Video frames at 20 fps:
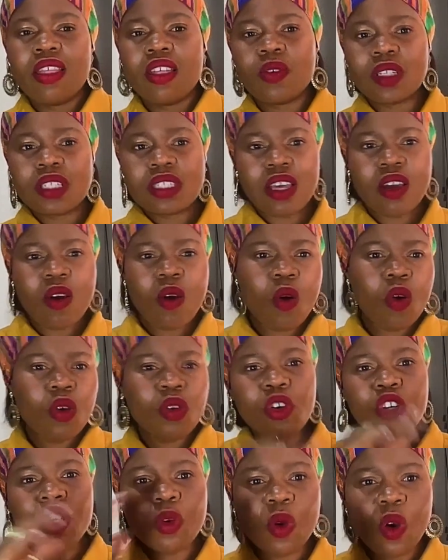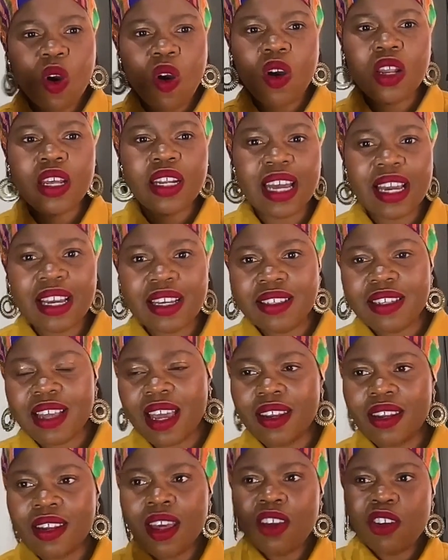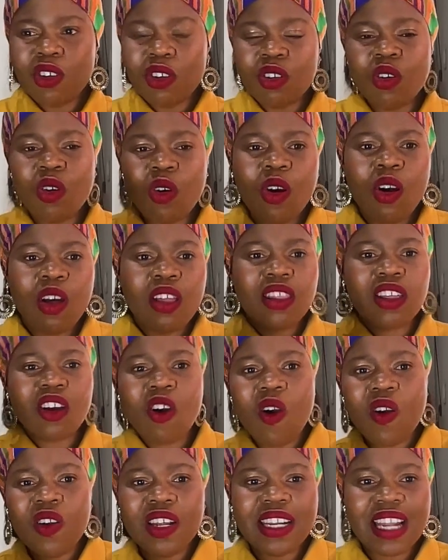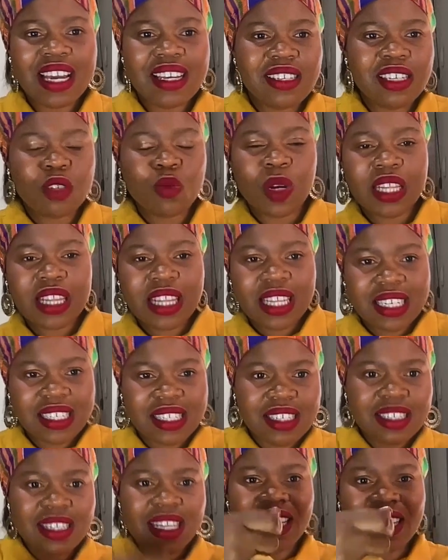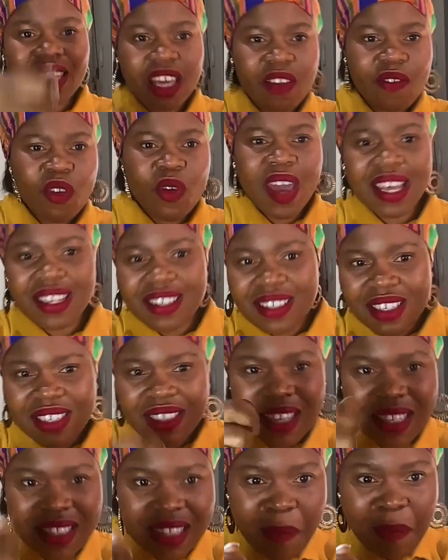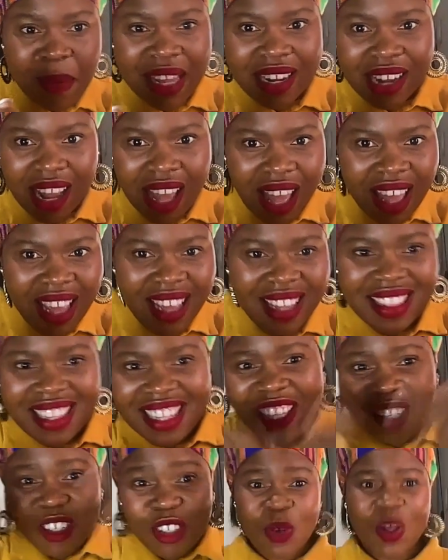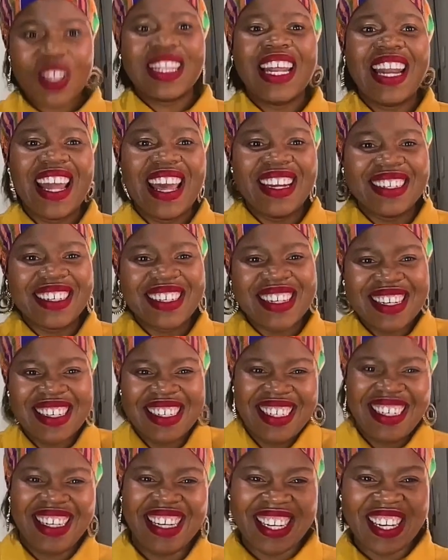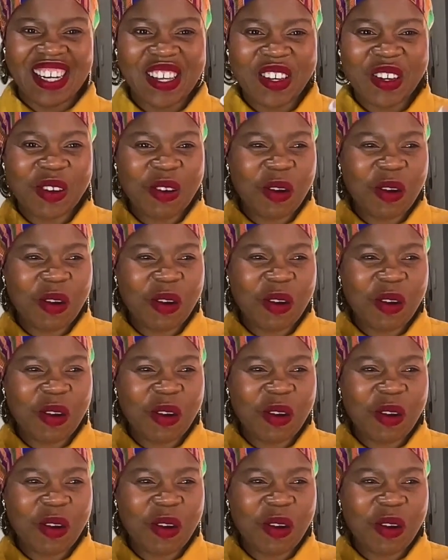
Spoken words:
they would say, "Oh no, you were colonized," and colonizers, what they did, they gave your ancestors a mirror and you